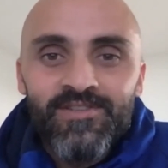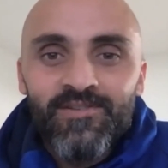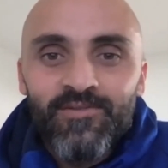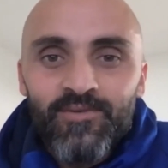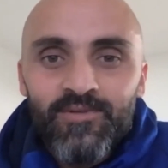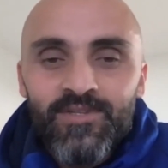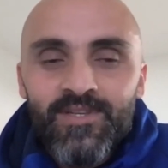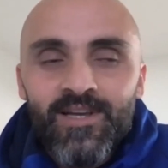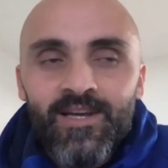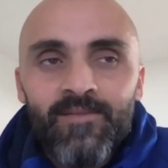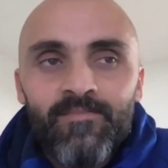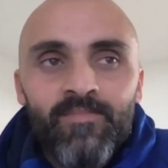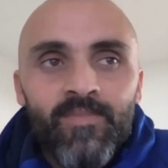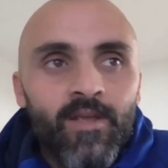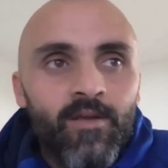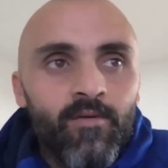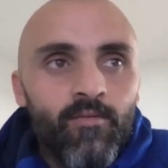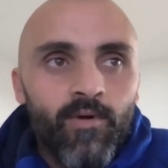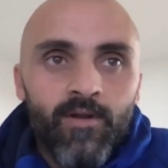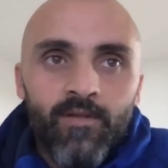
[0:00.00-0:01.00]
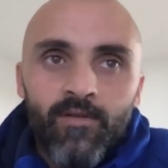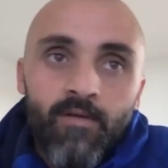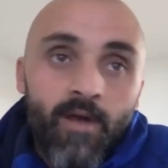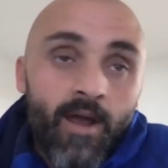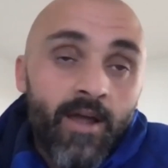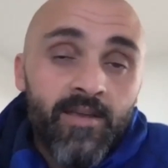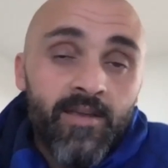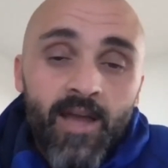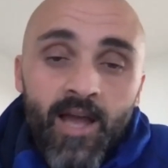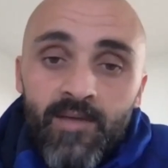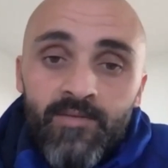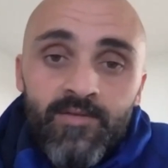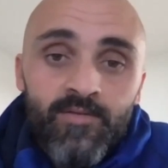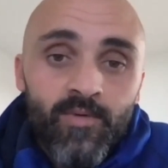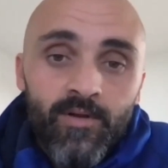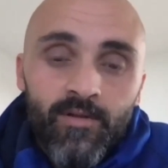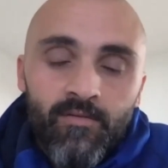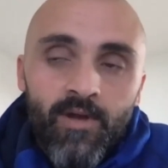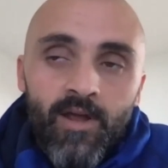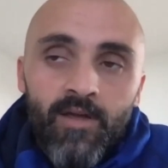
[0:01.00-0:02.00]
It was one of the great games,
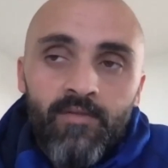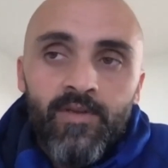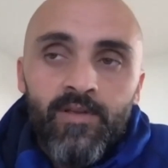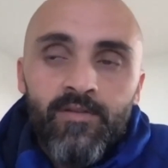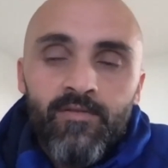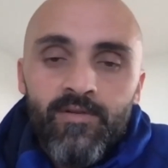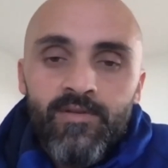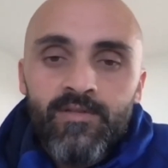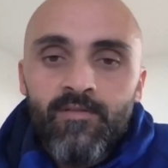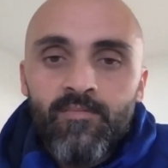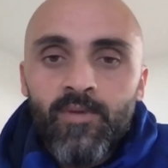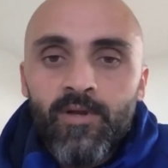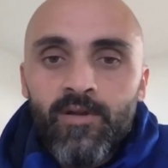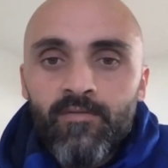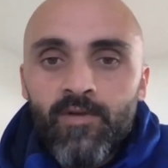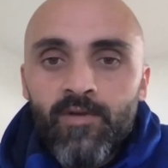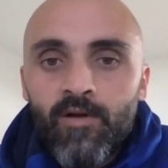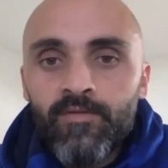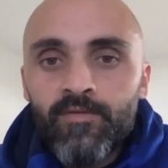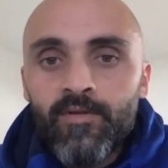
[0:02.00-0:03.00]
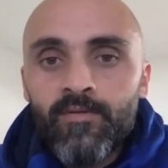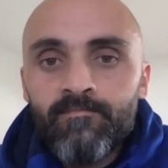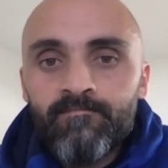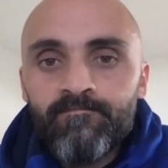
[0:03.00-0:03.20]
one of the great victories I've been involved in.